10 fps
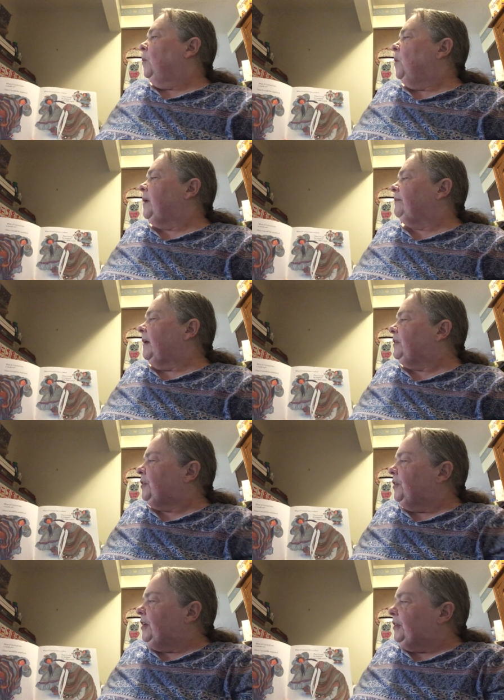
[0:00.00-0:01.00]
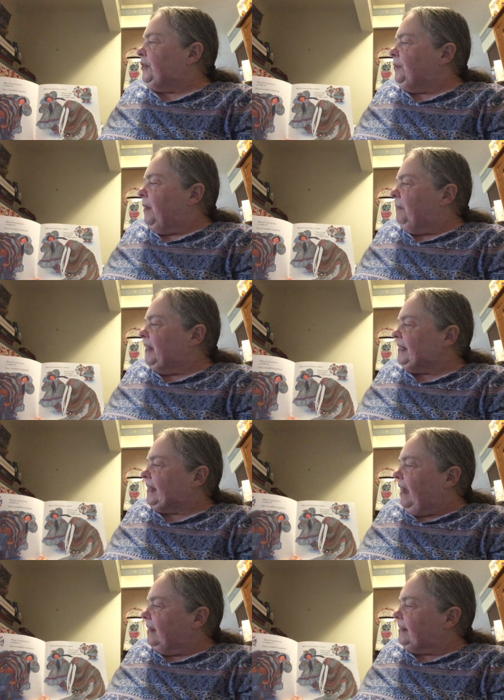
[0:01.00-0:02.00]
What if I turned into a
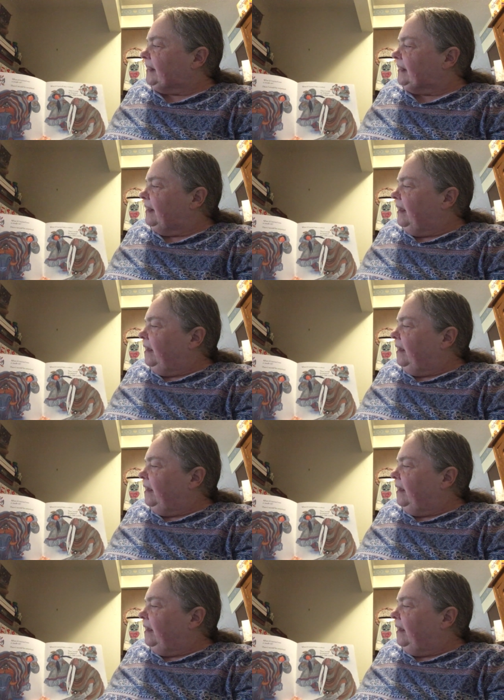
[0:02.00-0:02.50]
muskox?